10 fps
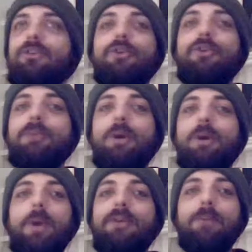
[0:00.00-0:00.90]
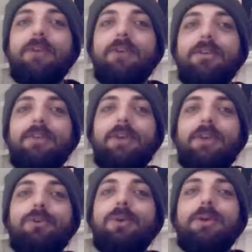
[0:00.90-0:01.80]
drove me away from wrestling for
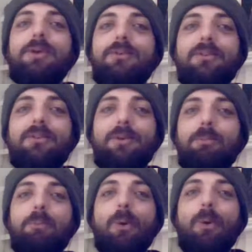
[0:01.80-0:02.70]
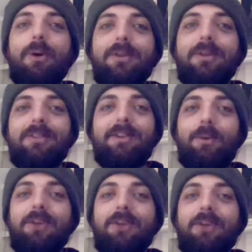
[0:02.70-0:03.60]
like 2 years because I was bored and
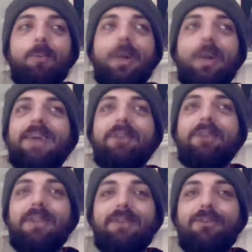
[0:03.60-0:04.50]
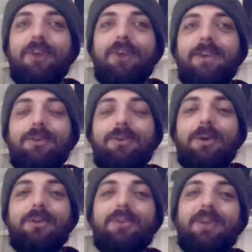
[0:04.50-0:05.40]
sick of watching him win everything for fucking 2
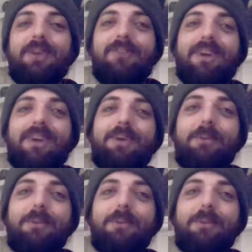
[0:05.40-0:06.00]
years straight. Fuck him.